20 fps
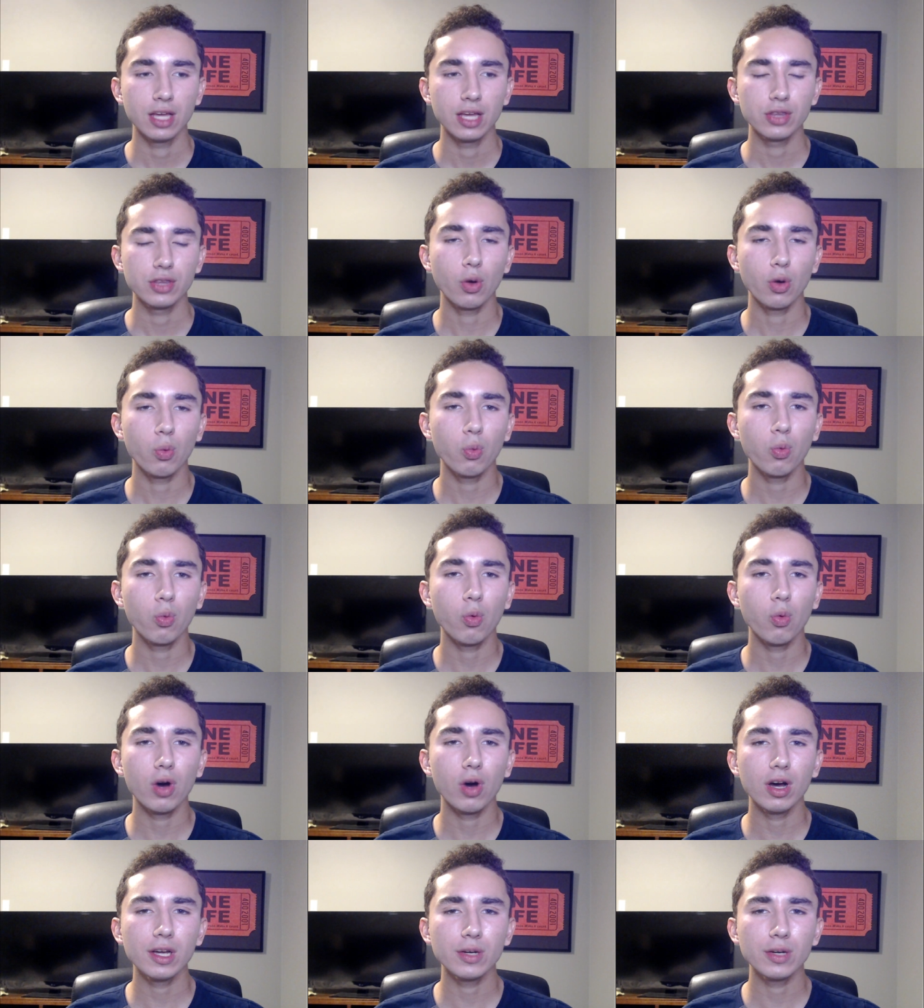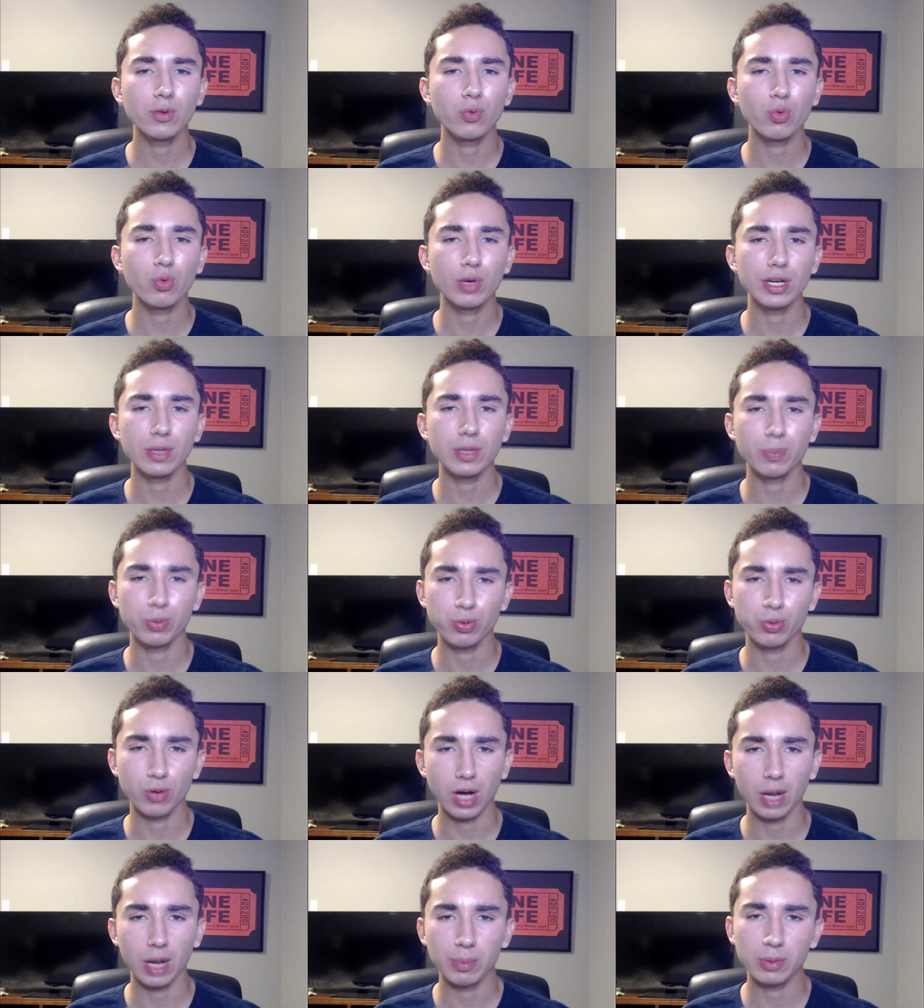the one real
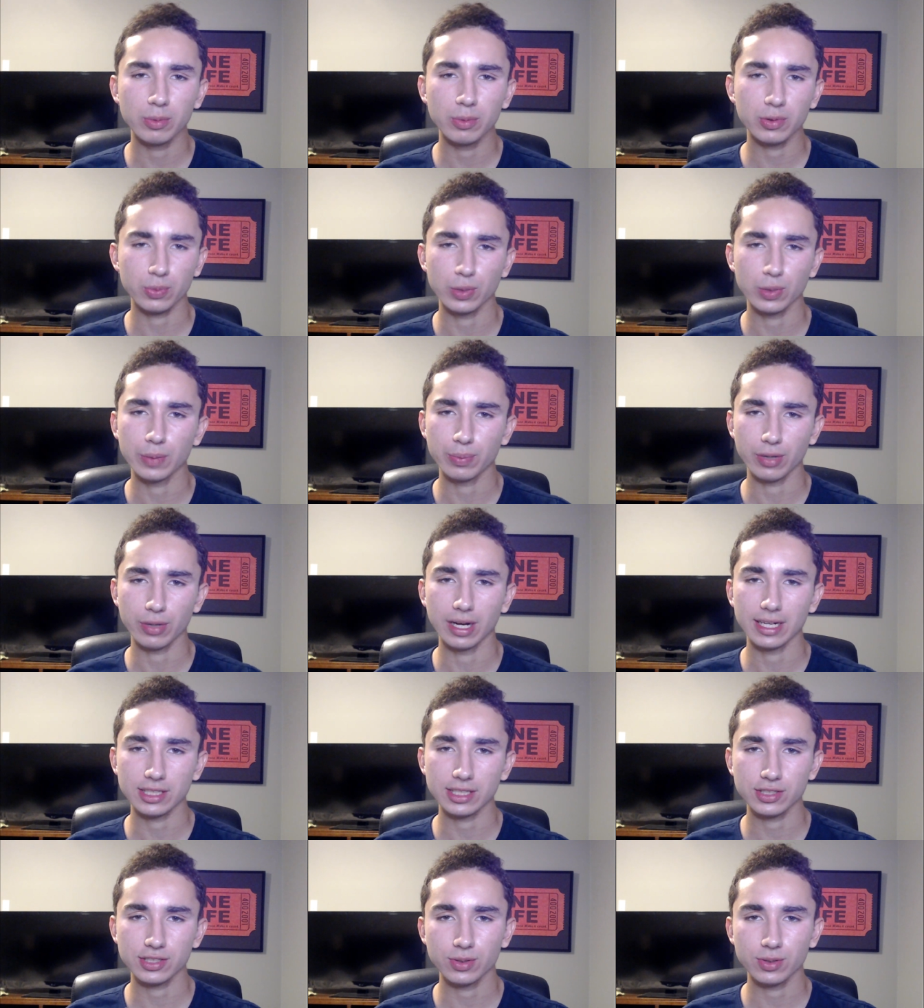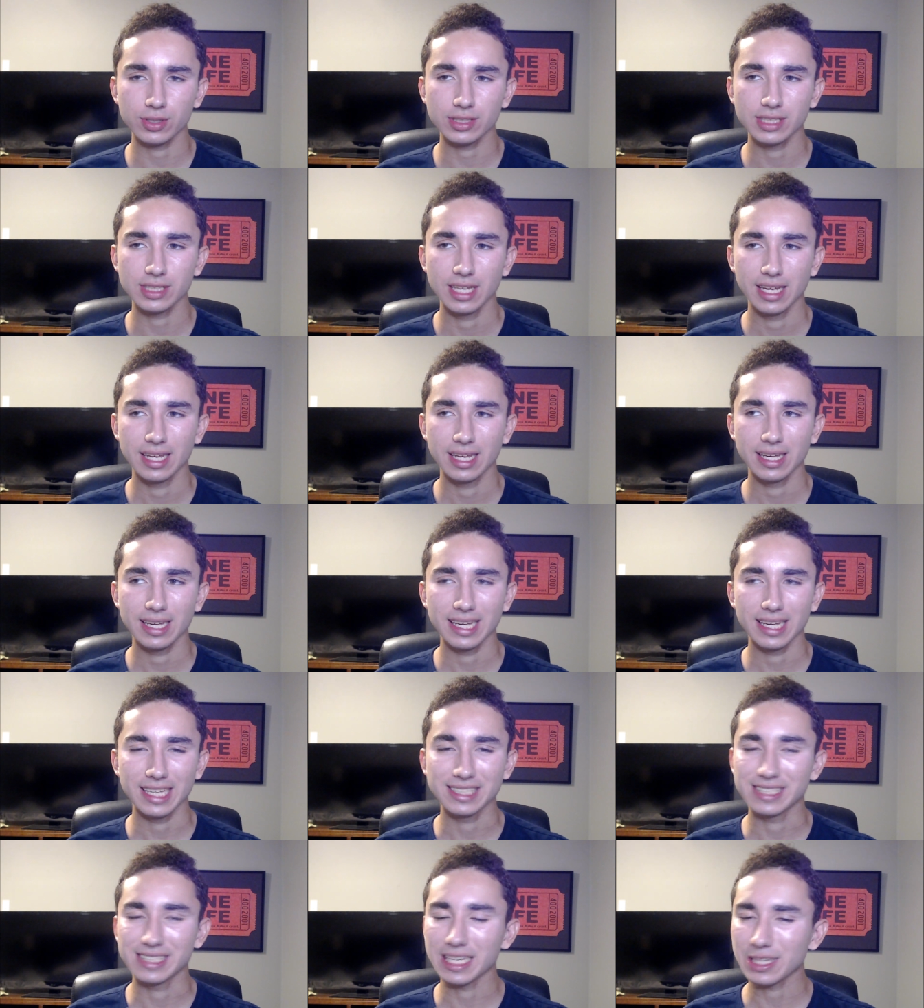problem with one product stores
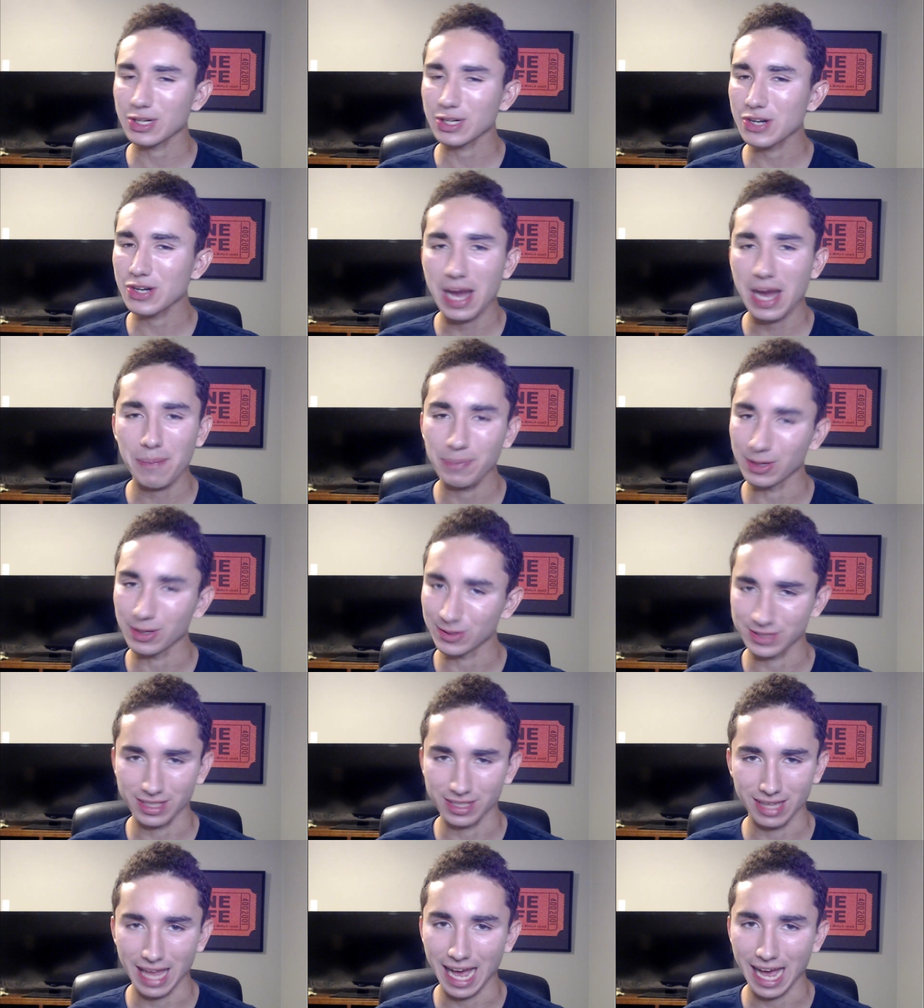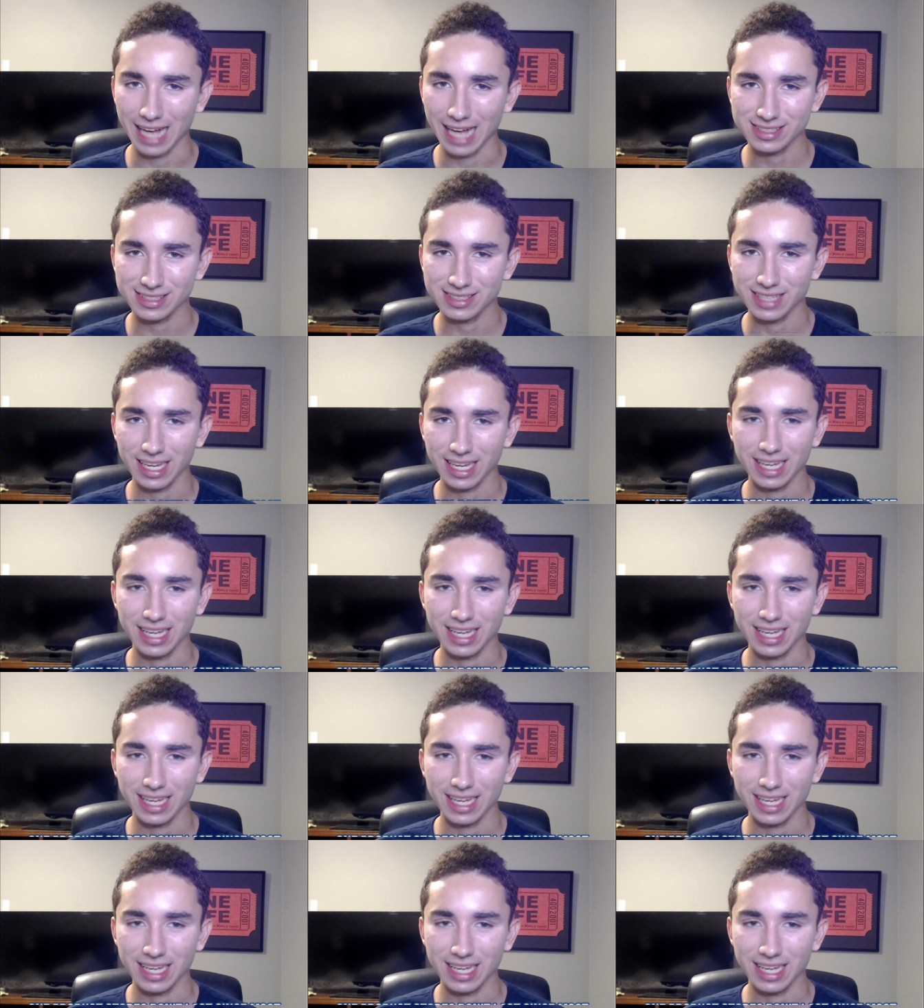is that they're not built to last.